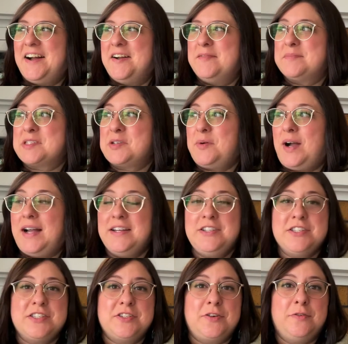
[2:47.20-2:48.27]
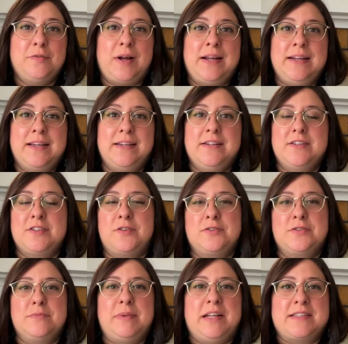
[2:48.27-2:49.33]
So I just dove right in and told
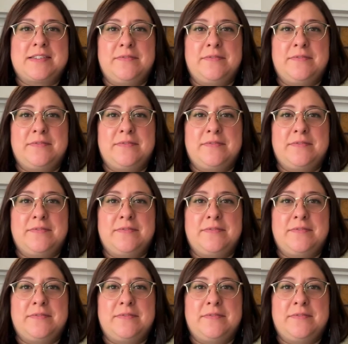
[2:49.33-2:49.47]
you about